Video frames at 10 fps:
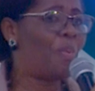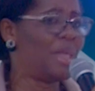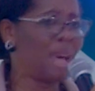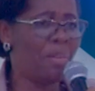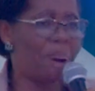
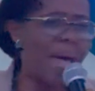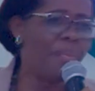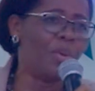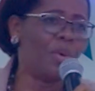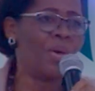the
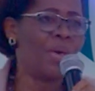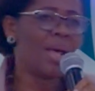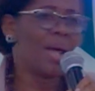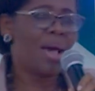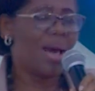Bible,
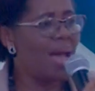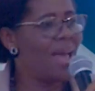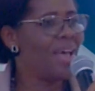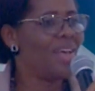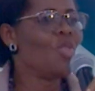
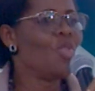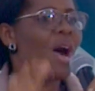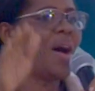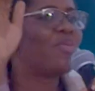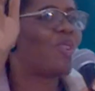hey, you
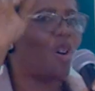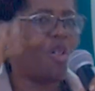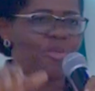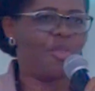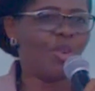have
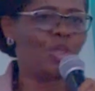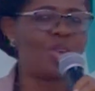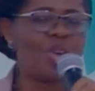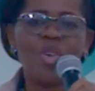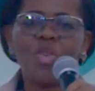comfort,
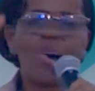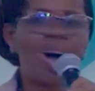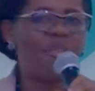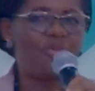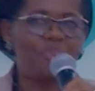you
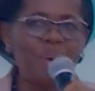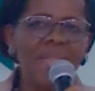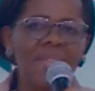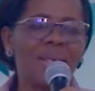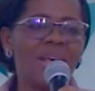have
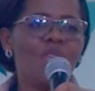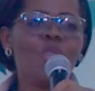peace, you